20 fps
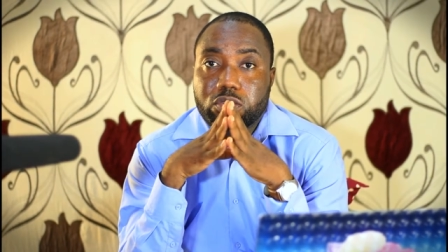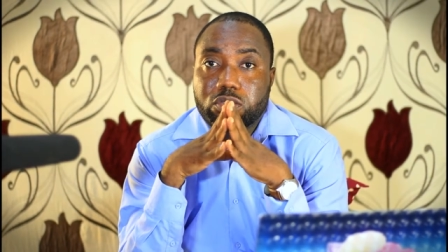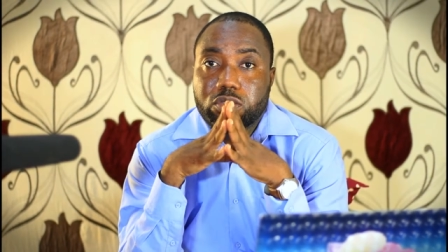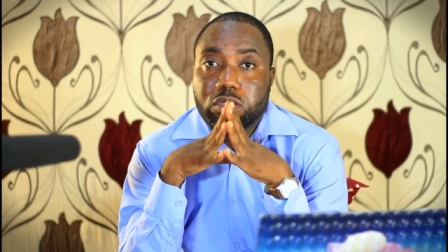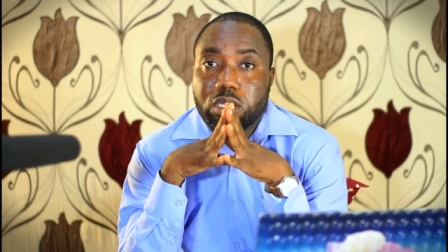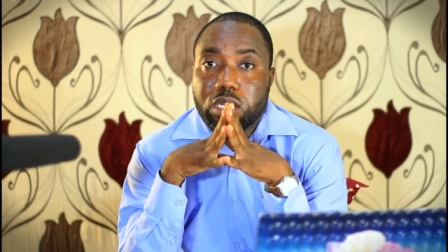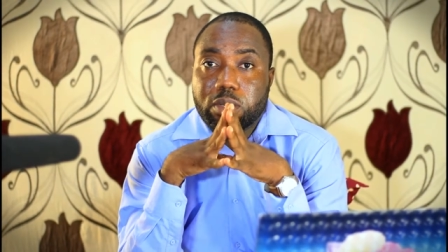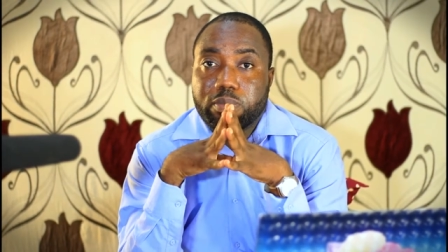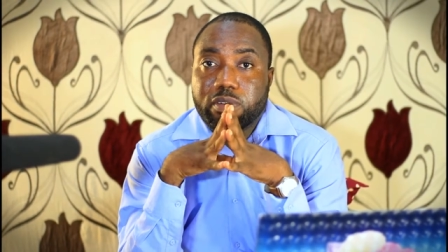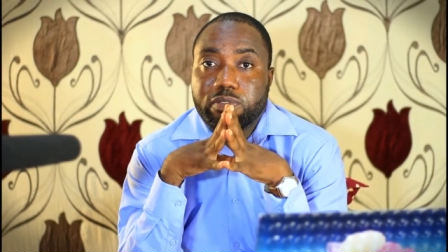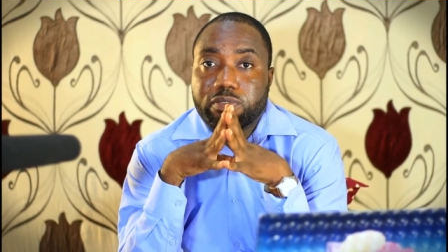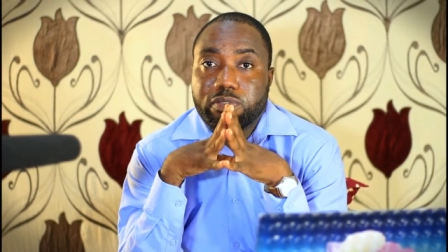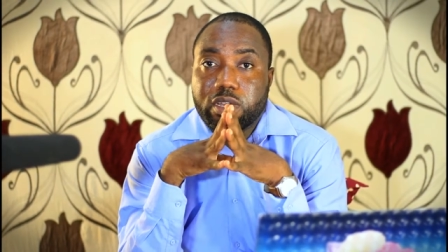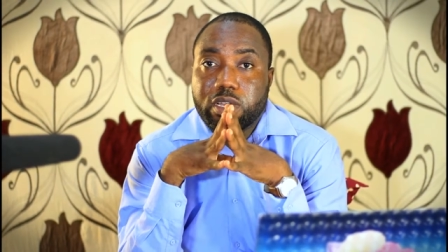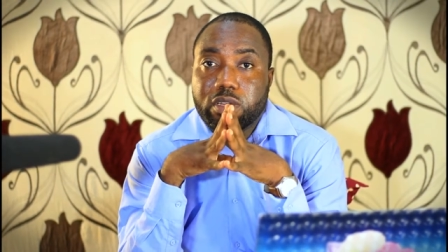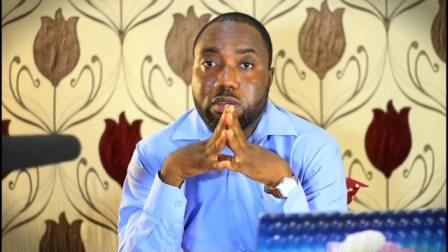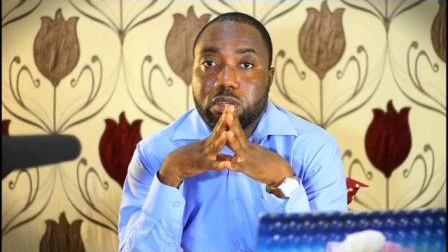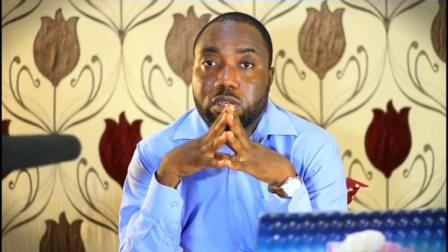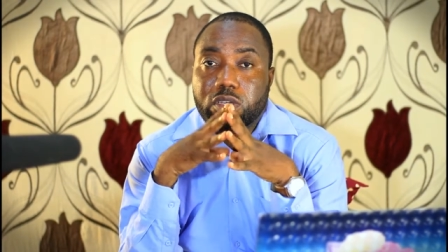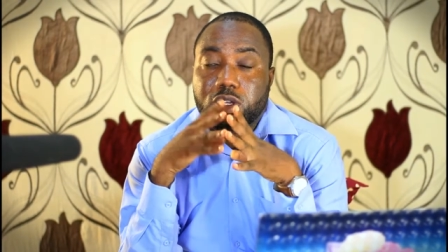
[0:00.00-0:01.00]
to help a
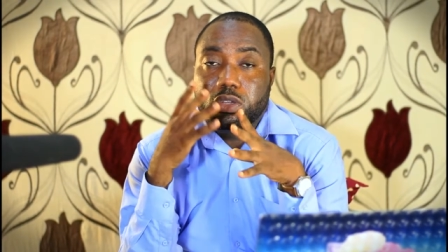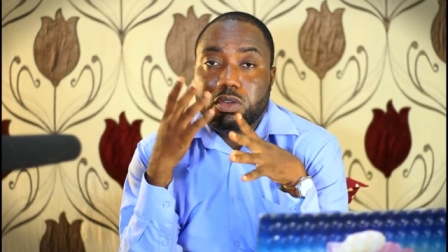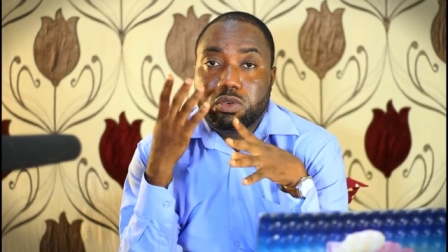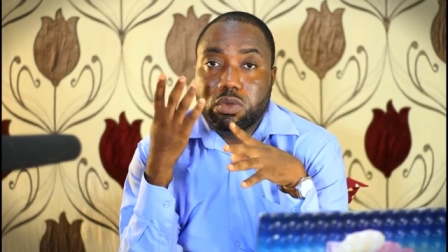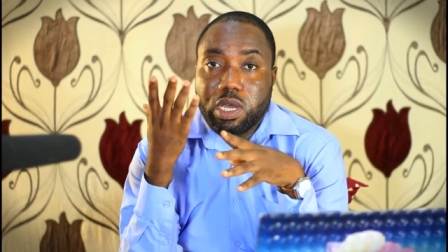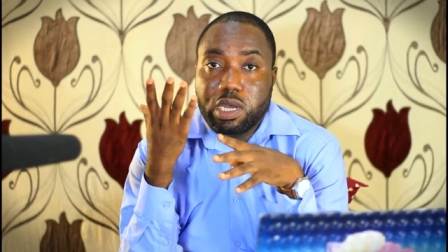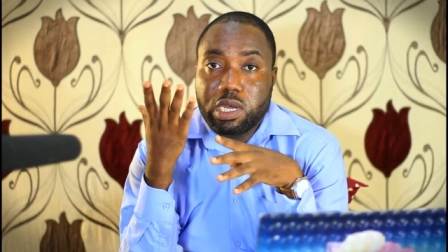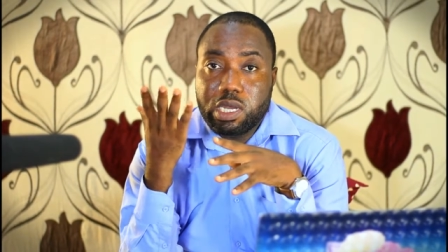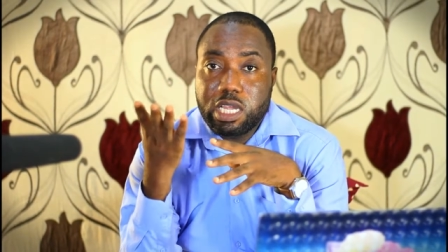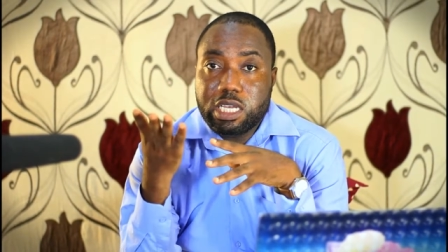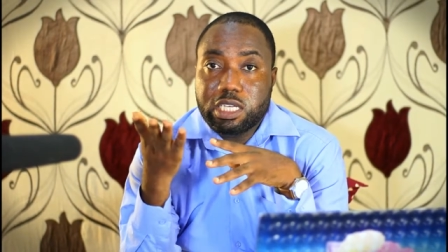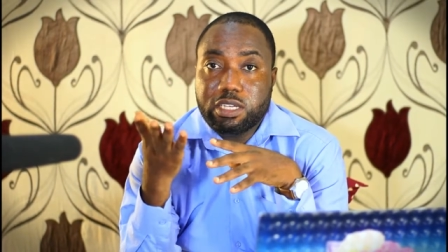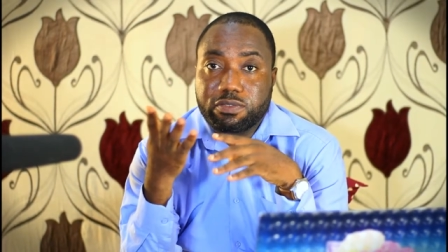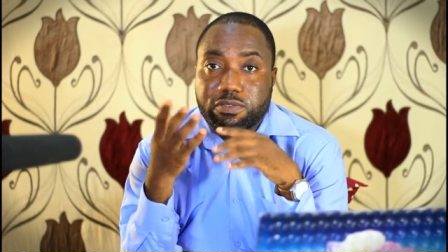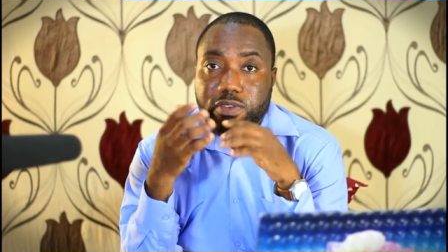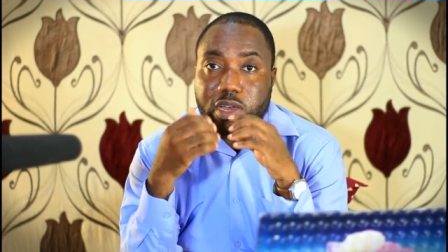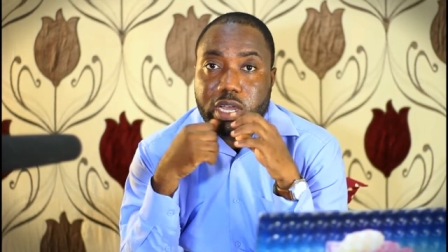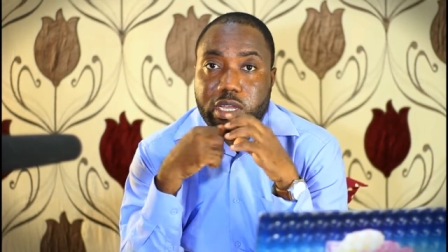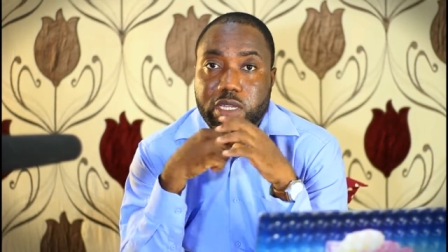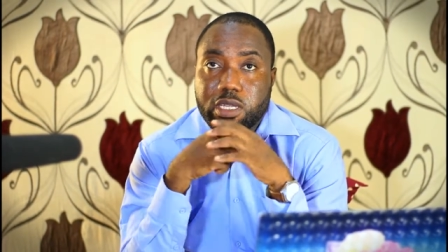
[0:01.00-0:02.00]
friend to
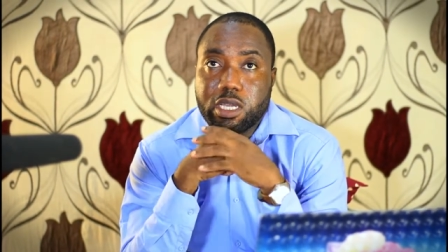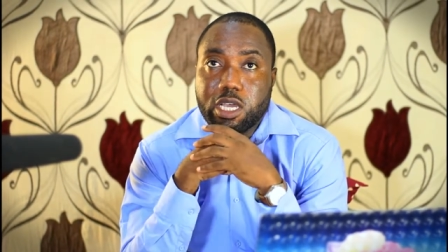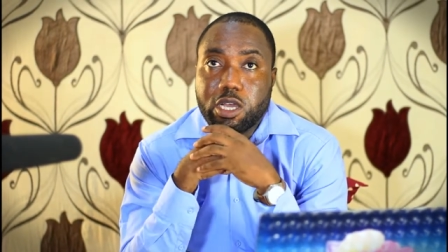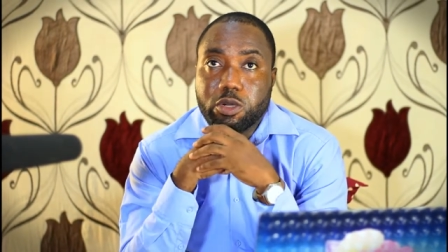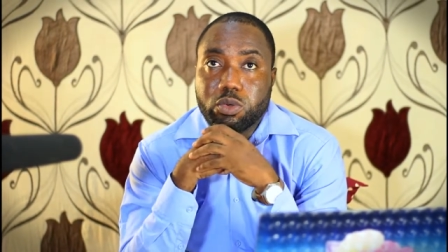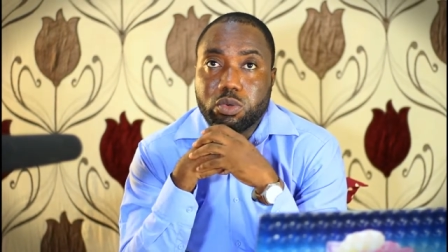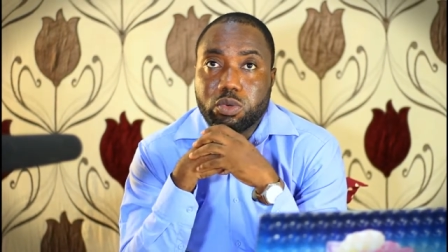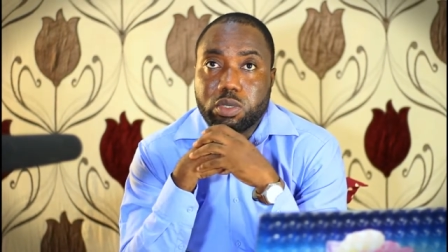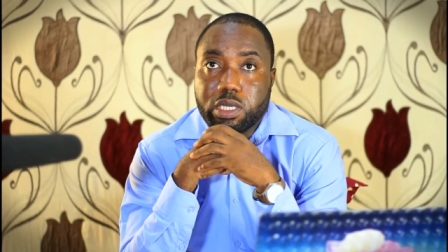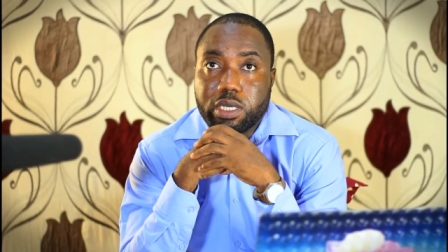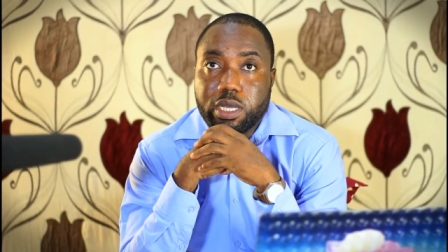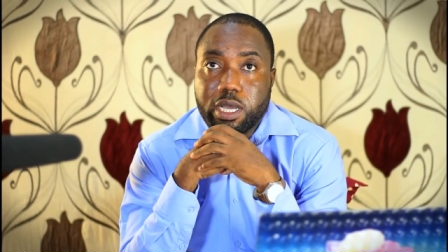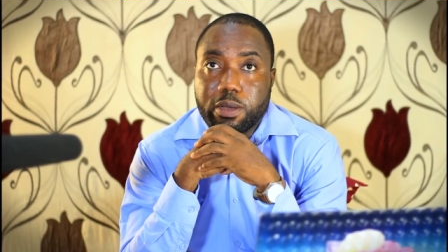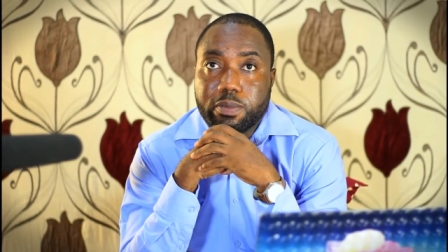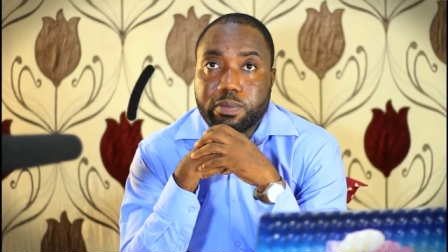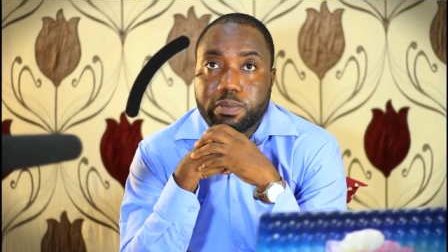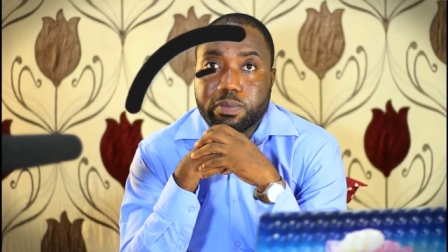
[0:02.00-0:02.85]
identify a gold digger.